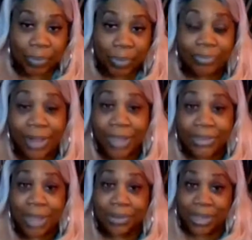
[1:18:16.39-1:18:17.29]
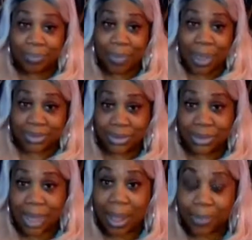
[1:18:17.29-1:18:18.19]
Right now, getting back to
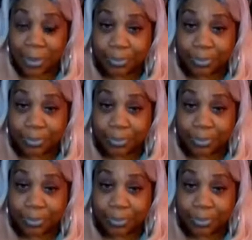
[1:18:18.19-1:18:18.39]
topic.